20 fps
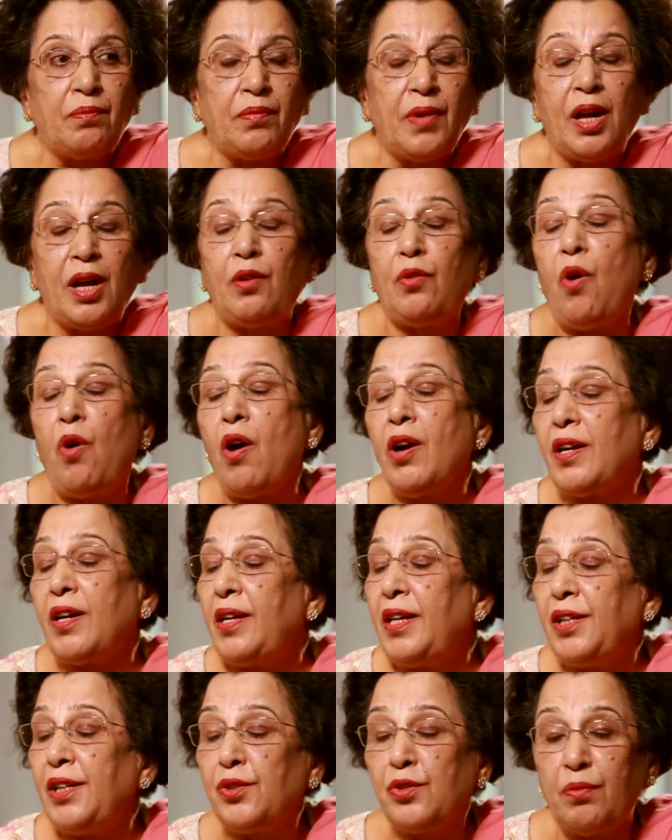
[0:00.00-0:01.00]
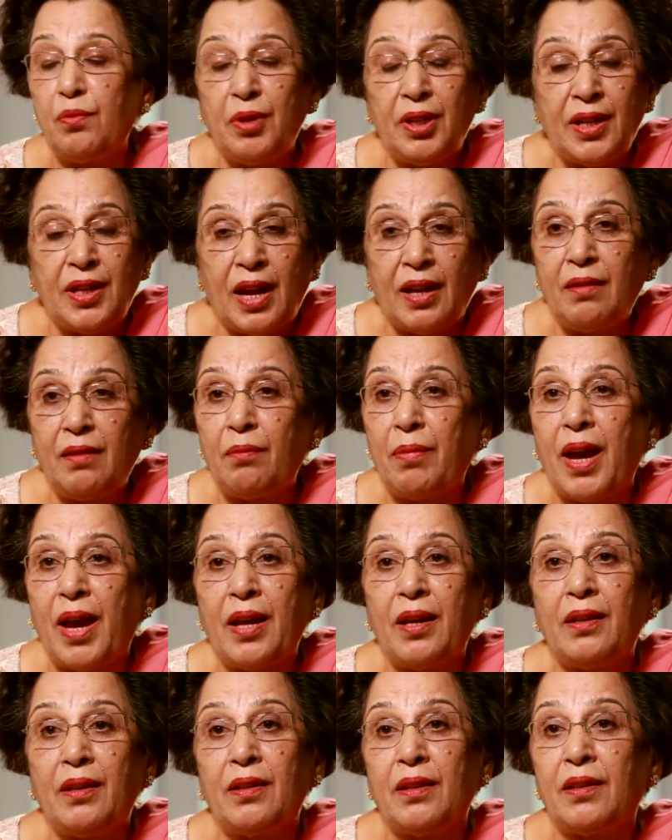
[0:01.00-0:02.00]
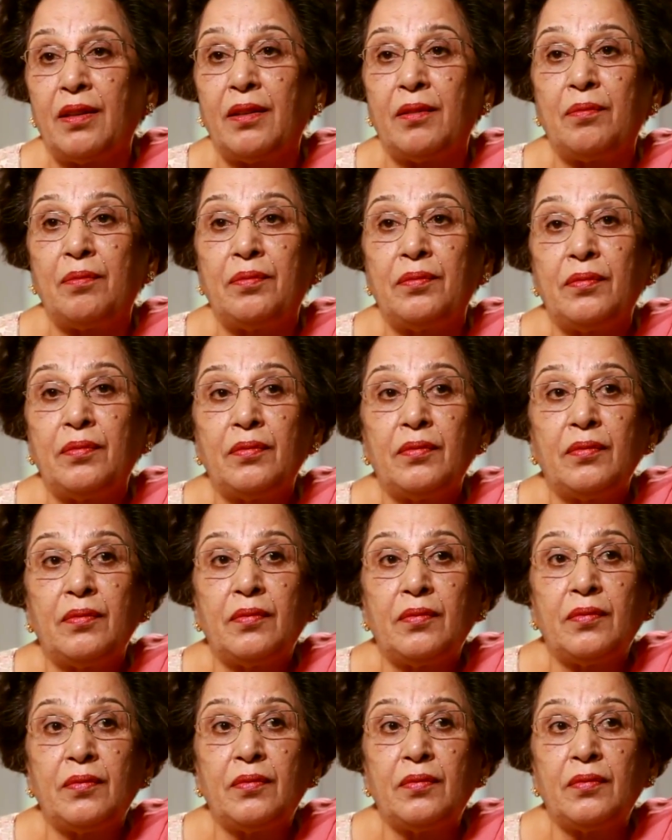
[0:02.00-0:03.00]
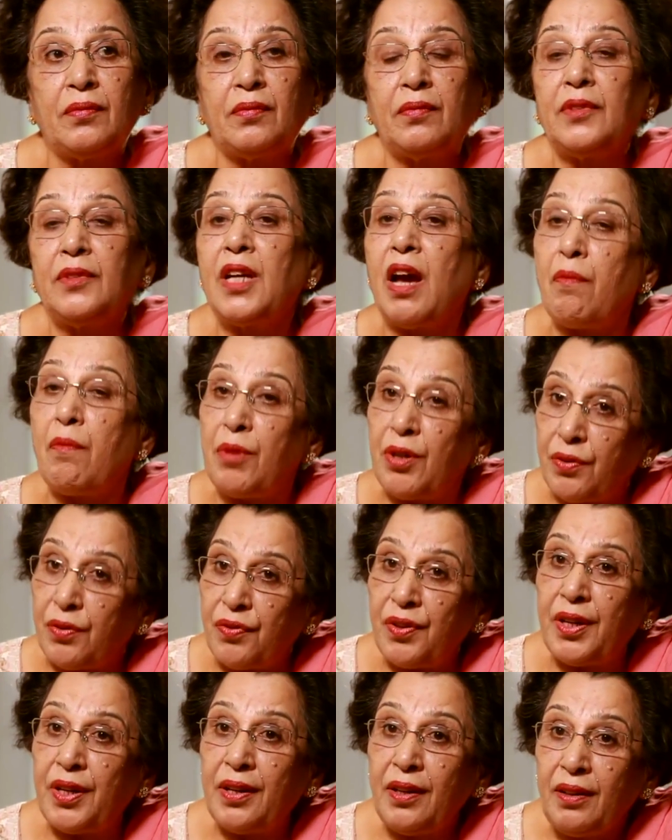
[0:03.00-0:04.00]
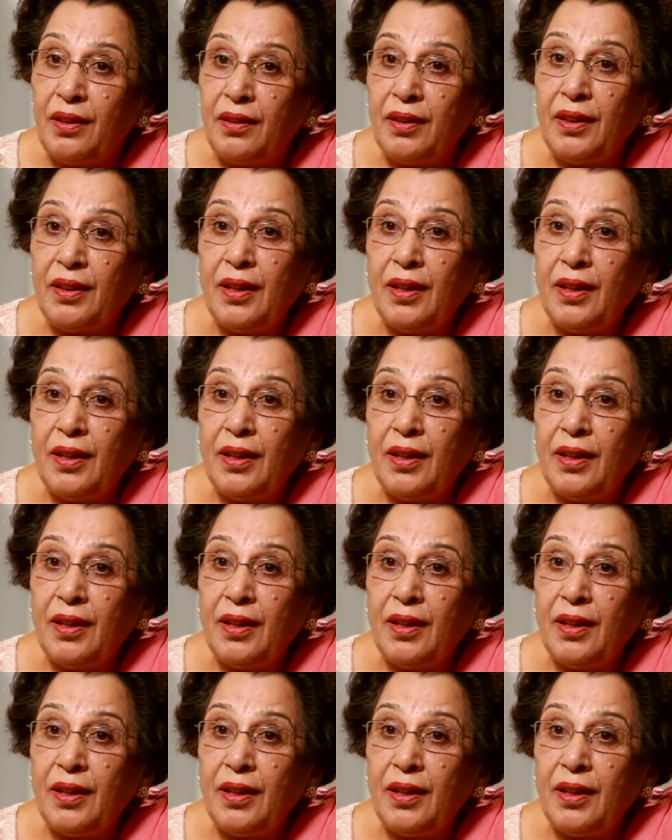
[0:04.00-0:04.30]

A lot needs to be done by the Government of India.